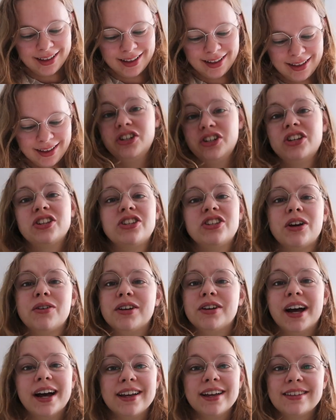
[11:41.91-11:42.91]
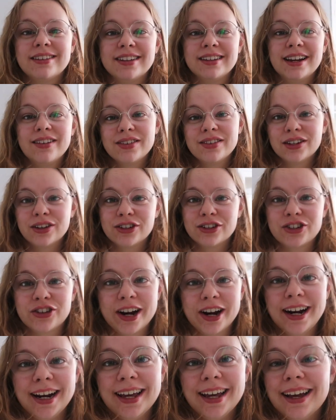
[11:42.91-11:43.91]
She's just so nice. She lives in
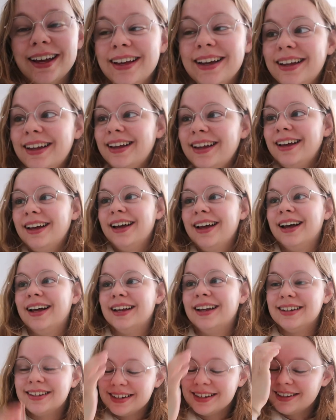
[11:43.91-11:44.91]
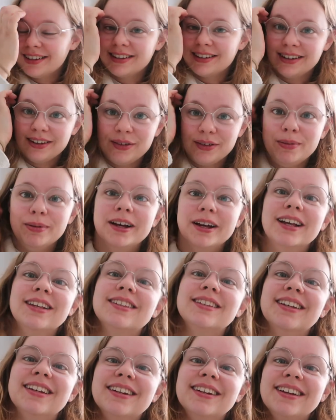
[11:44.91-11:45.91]
Australia and she's such a lovely
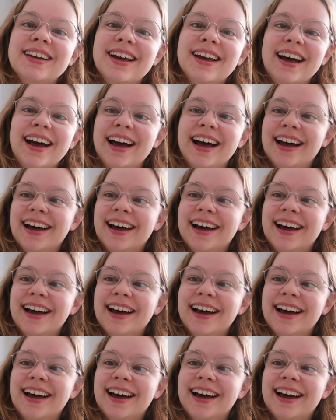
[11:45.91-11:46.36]
person.